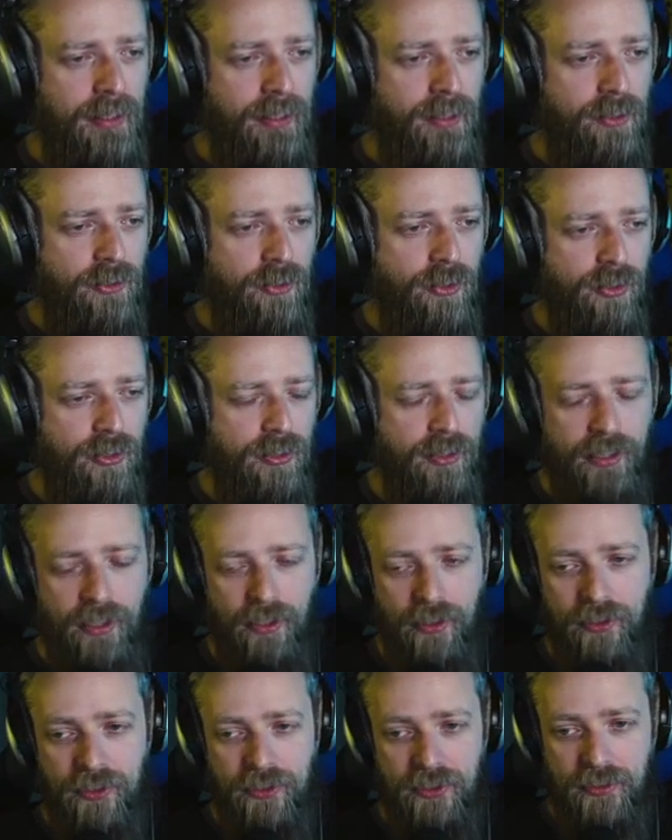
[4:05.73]
usually
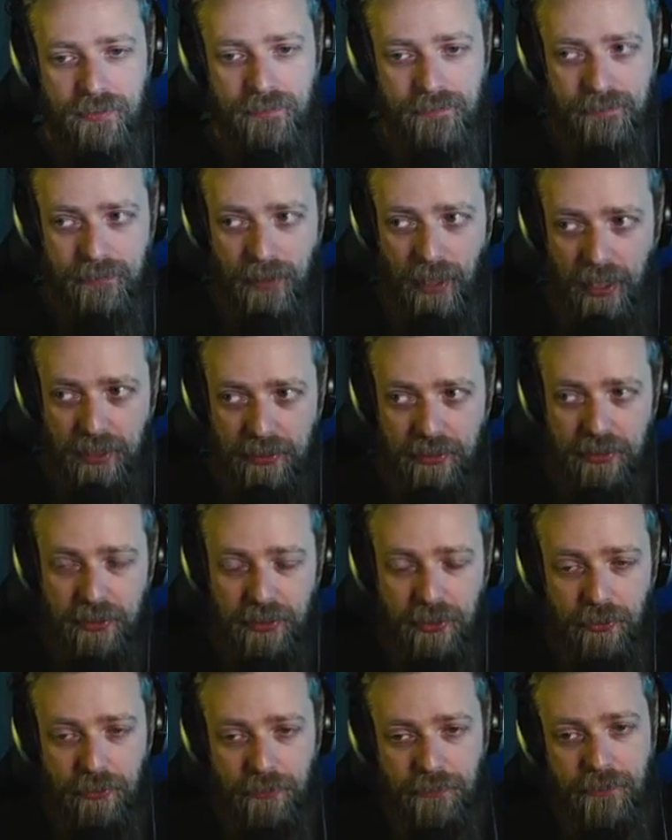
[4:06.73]
goes under
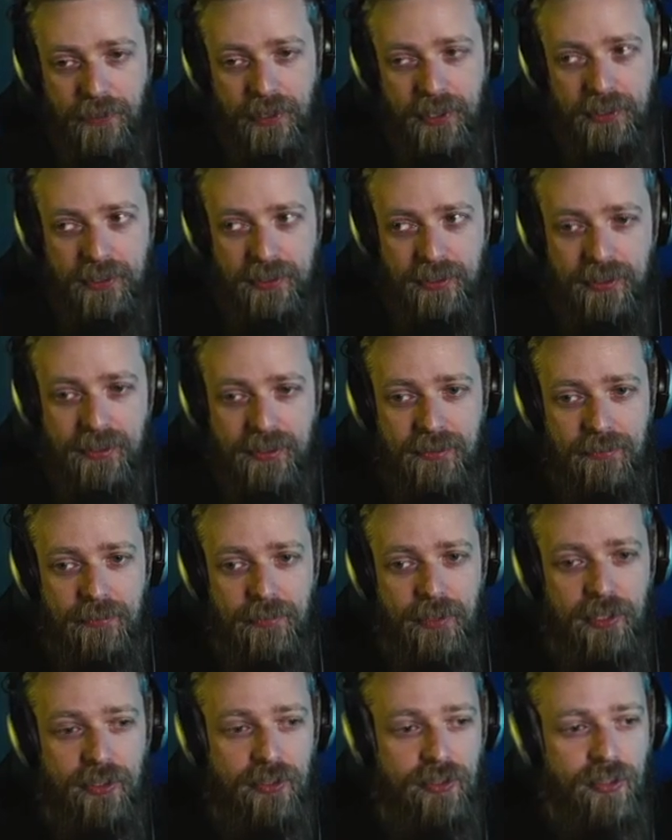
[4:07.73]
your feet,
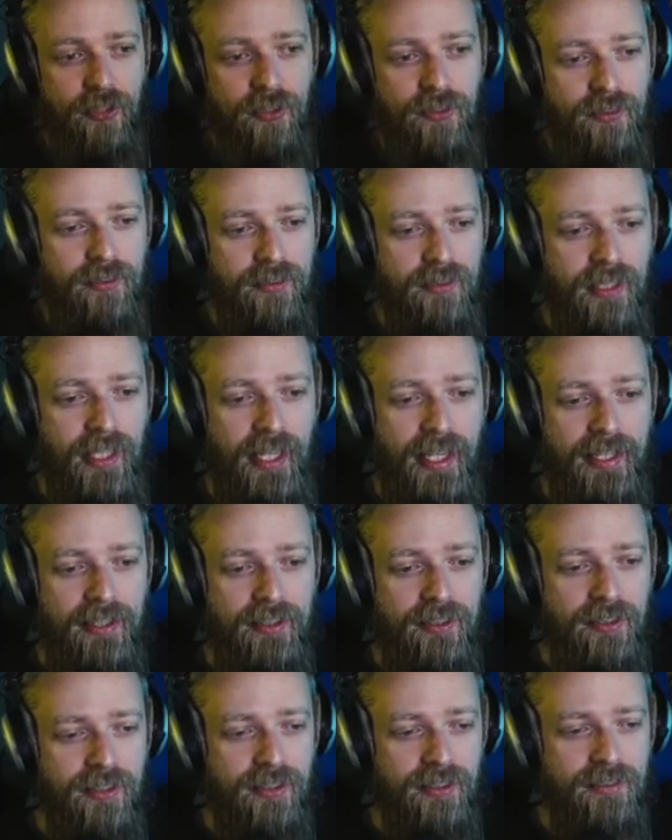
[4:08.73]
but you don't
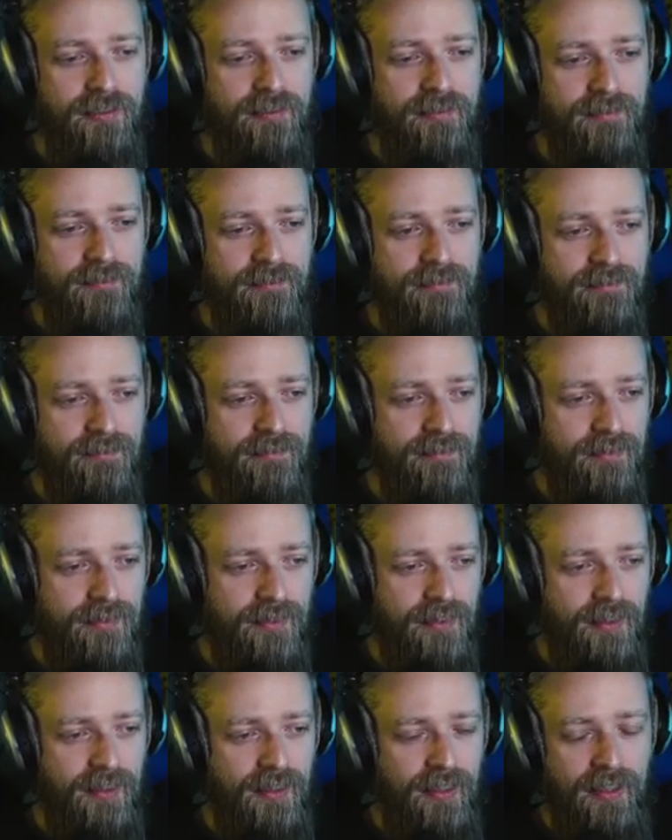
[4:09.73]
land on it.
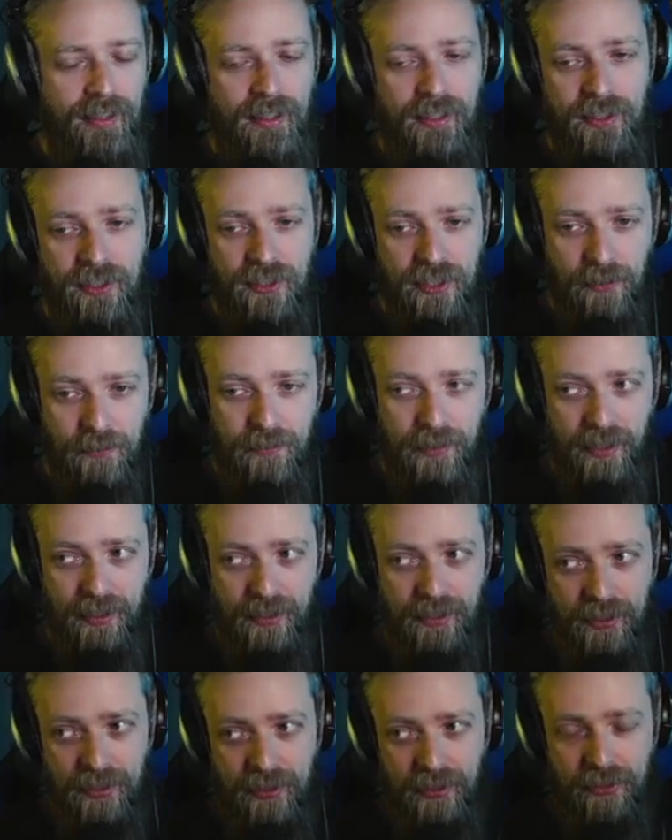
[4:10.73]
Something
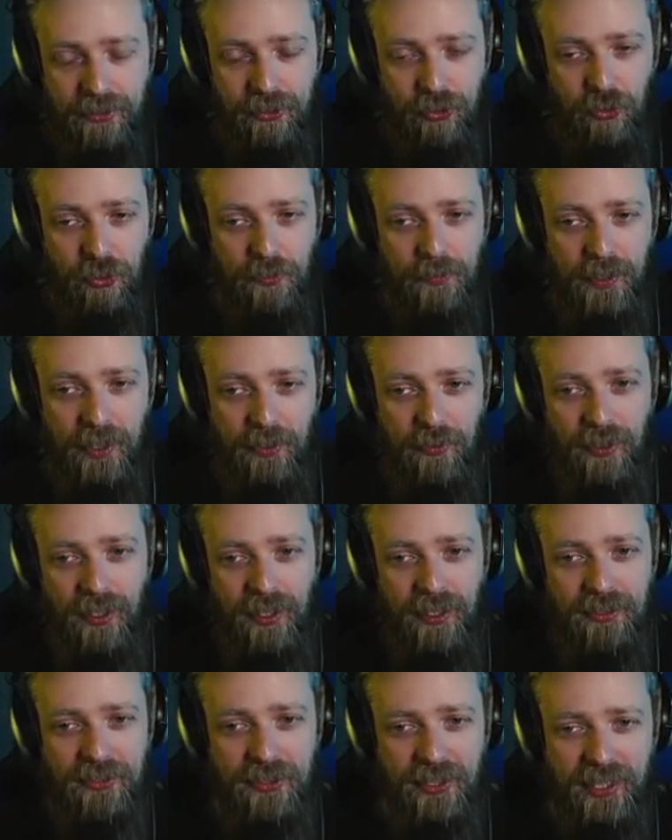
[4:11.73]
that it took me a
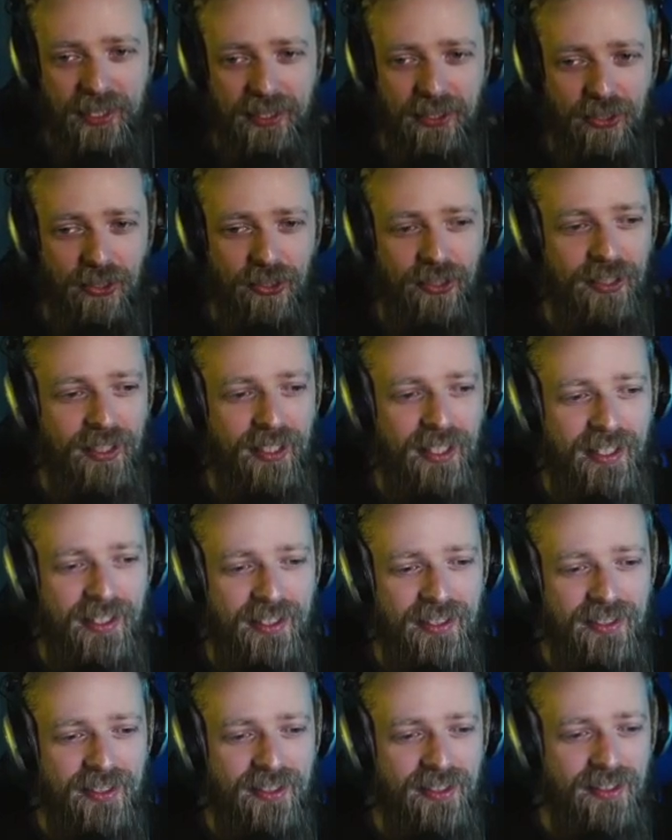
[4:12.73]
while to
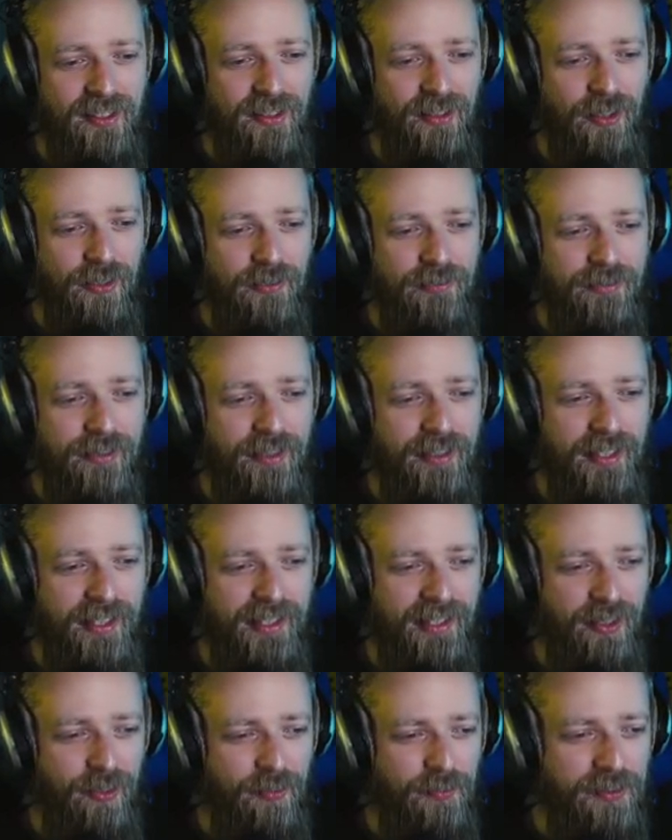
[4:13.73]
internalize, so hopefully
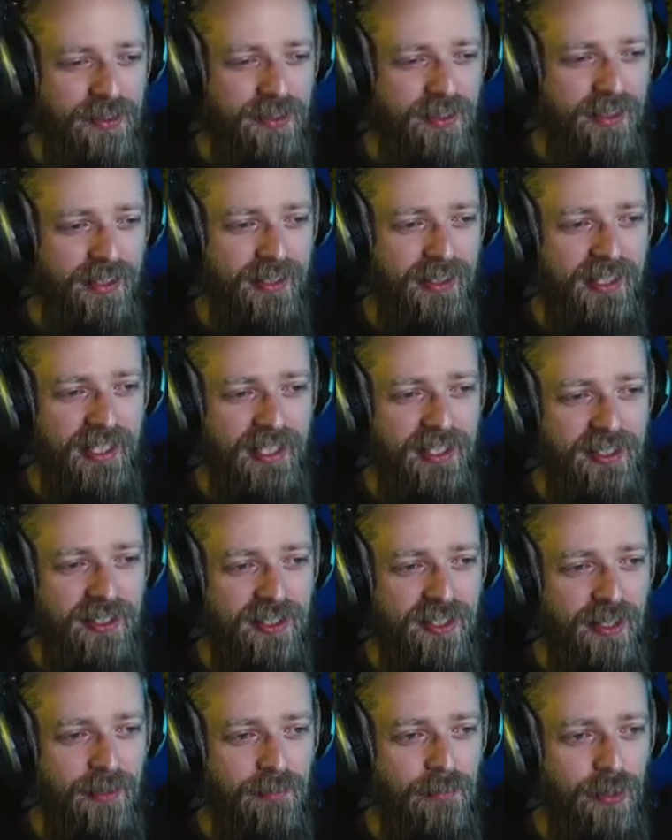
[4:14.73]
that helps at least
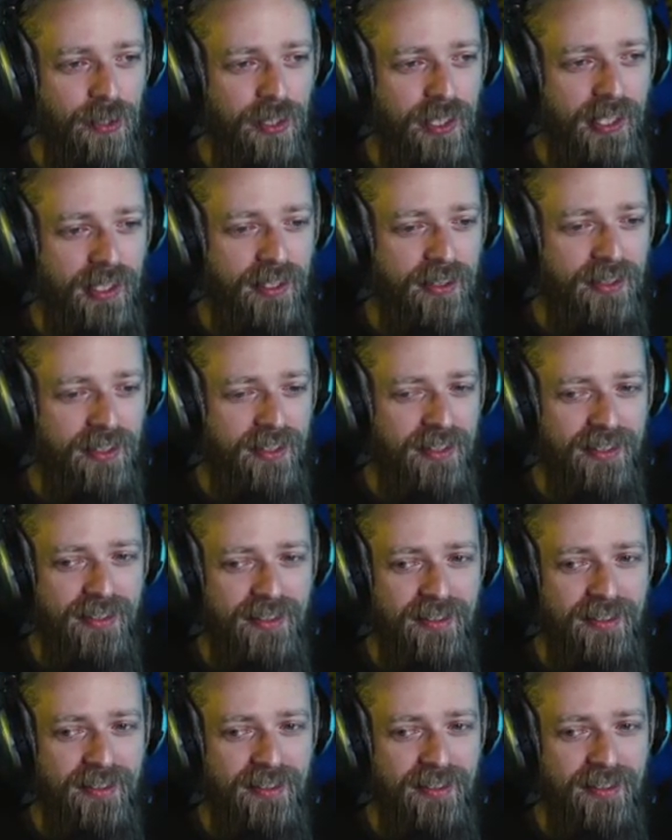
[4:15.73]
somebody out there.